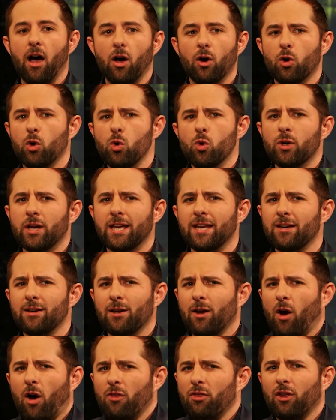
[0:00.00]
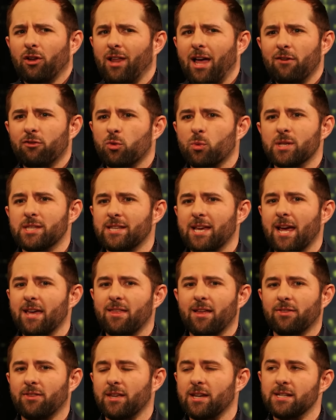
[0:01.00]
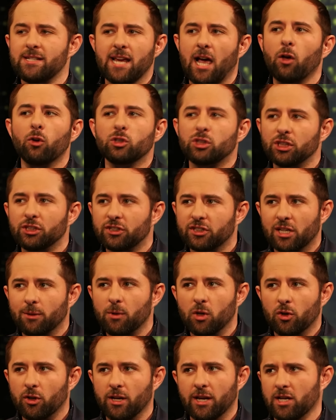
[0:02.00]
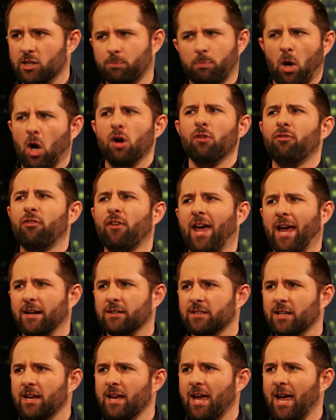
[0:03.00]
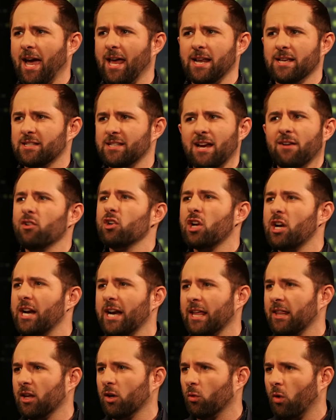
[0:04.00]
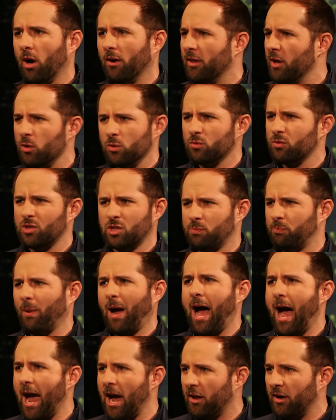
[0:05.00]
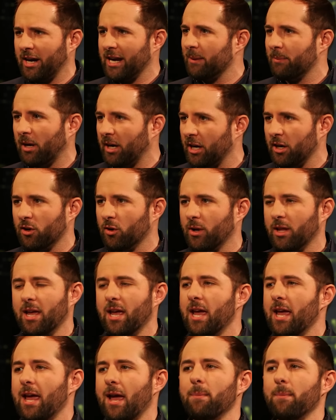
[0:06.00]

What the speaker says: Who can on the left would say that the intelligence community is perfect and has never done anything wrong? They don't spy on anybody or do it.